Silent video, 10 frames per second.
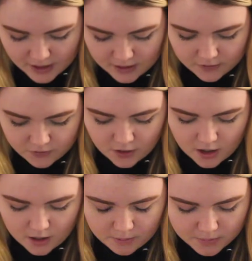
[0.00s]
then
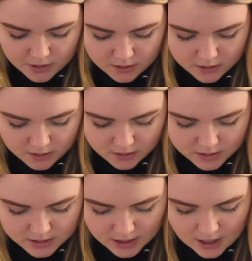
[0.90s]
from
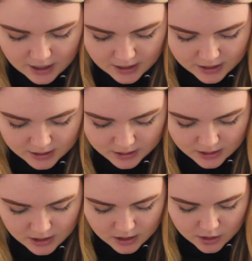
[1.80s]
this guy
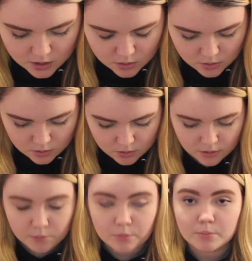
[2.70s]
who
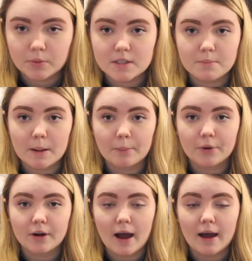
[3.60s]
is a
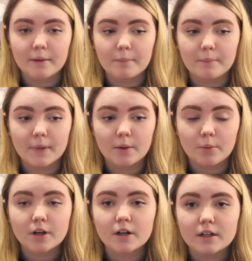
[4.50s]
member at my
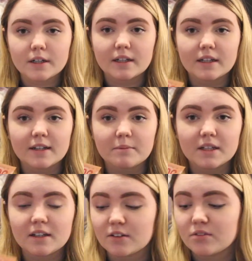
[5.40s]
work, he gave
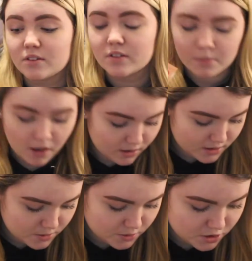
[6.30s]
me fifty
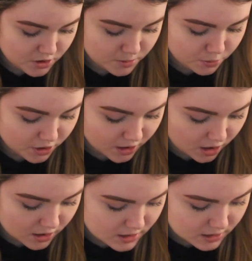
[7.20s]
bucks, which is pretty
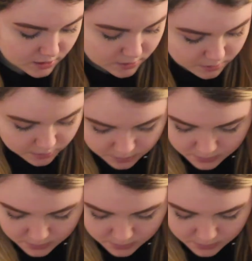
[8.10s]
awesome.